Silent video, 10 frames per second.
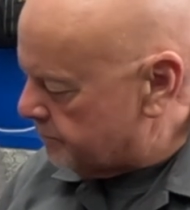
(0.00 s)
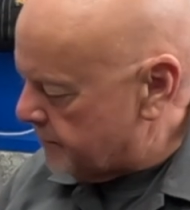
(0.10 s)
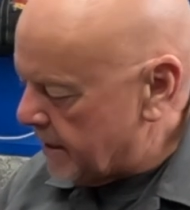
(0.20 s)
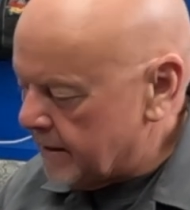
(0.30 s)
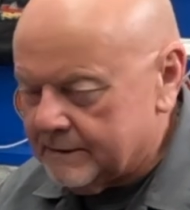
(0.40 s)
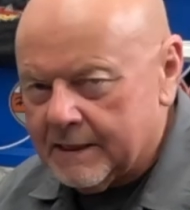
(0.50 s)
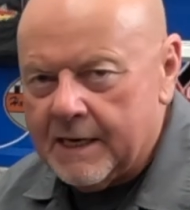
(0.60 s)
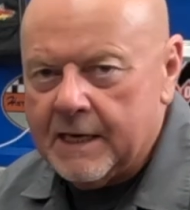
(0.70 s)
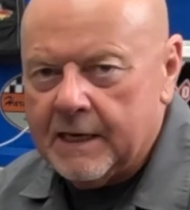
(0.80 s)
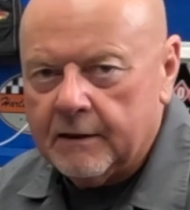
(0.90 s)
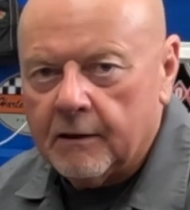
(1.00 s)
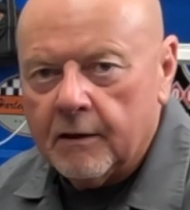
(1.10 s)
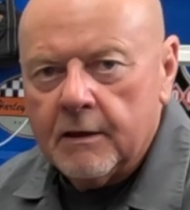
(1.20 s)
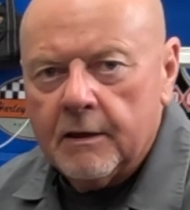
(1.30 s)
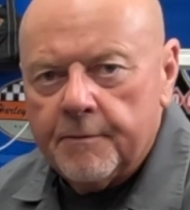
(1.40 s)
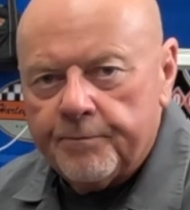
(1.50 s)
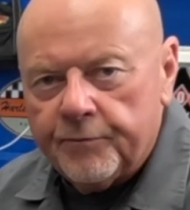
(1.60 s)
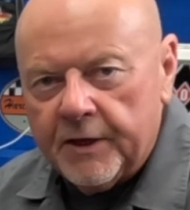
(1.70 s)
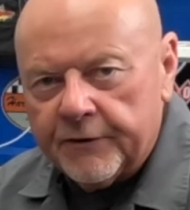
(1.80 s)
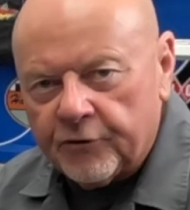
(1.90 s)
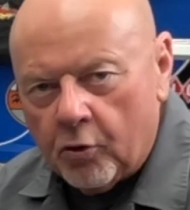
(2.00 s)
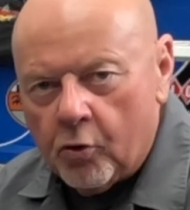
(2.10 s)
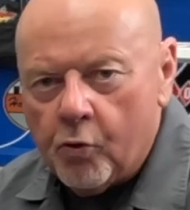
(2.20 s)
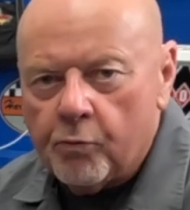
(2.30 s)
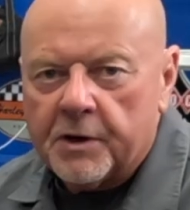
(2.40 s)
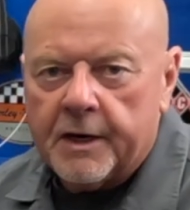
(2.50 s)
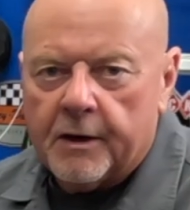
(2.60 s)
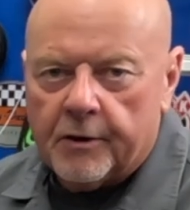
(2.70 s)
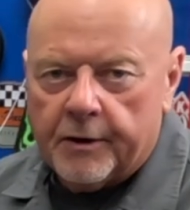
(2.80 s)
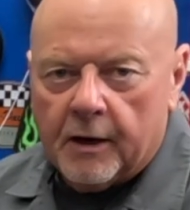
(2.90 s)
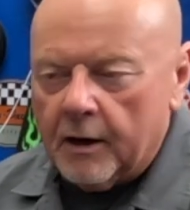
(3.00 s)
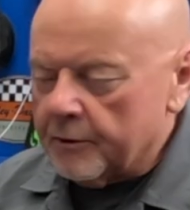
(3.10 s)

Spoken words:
maintain this open area. I